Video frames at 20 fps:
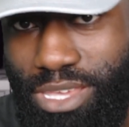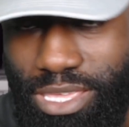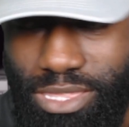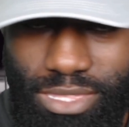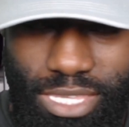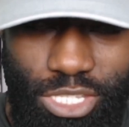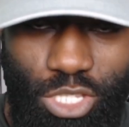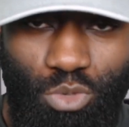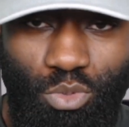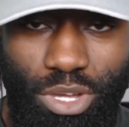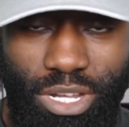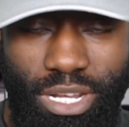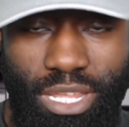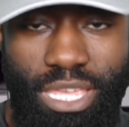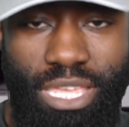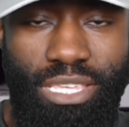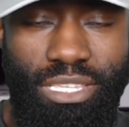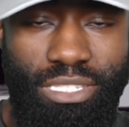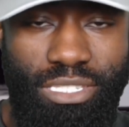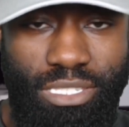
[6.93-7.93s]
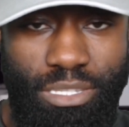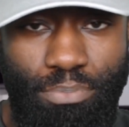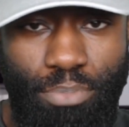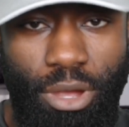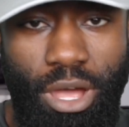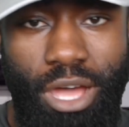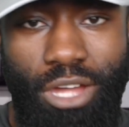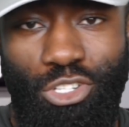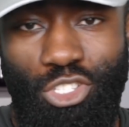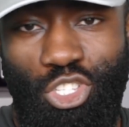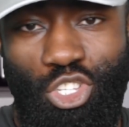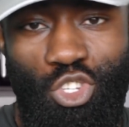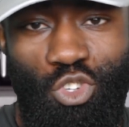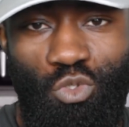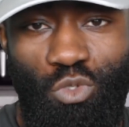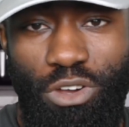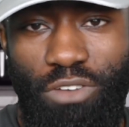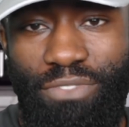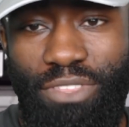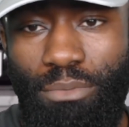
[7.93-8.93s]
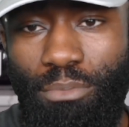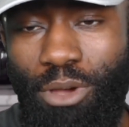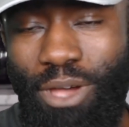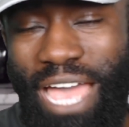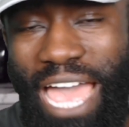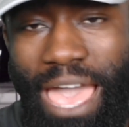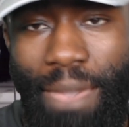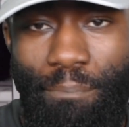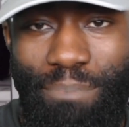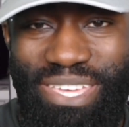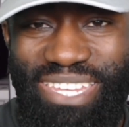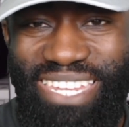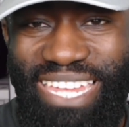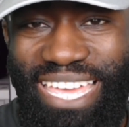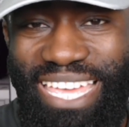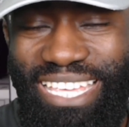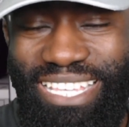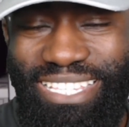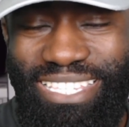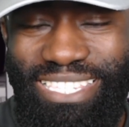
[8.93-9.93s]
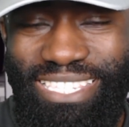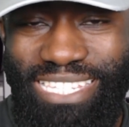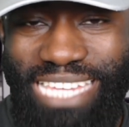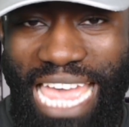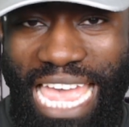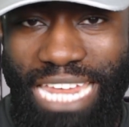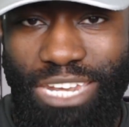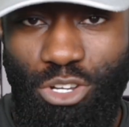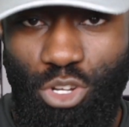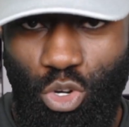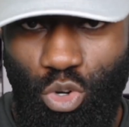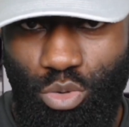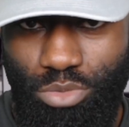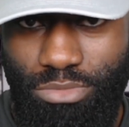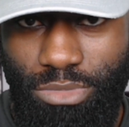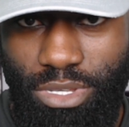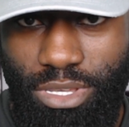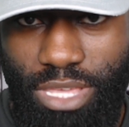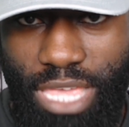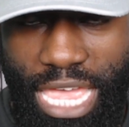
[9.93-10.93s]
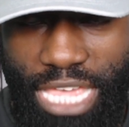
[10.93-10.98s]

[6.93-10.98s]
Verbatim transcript: and this one is part 2 of the Mohamed scandal,